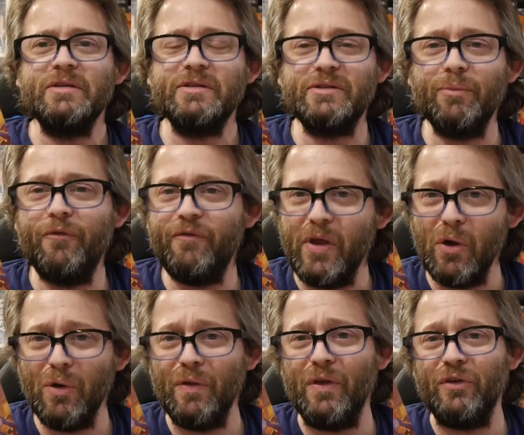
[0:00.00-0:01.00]
some
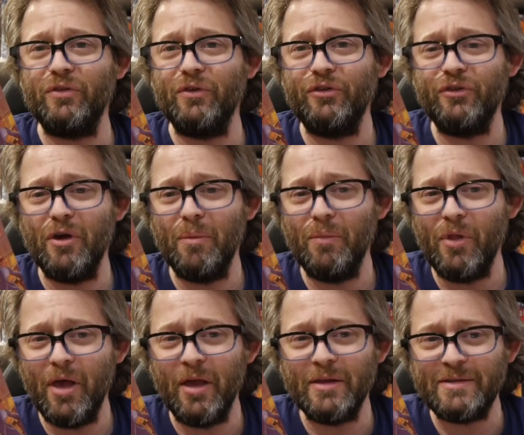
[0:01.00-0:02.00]
fear in this. There's some
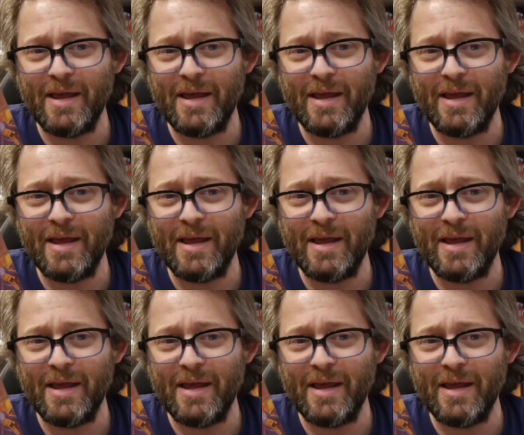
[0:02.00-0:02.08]
like